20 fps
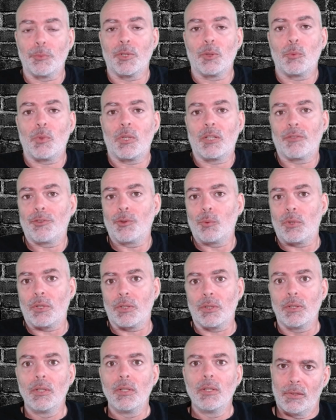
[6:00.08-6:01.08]
One if you want.
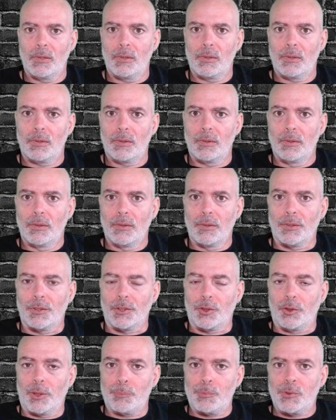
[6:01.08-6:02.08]

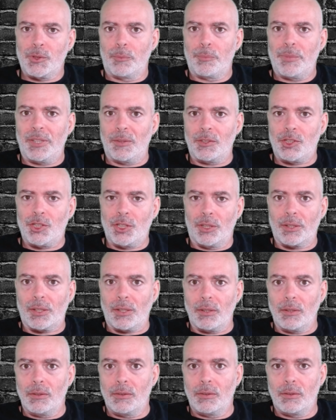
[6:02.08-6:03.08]
The grips are a bit chunky.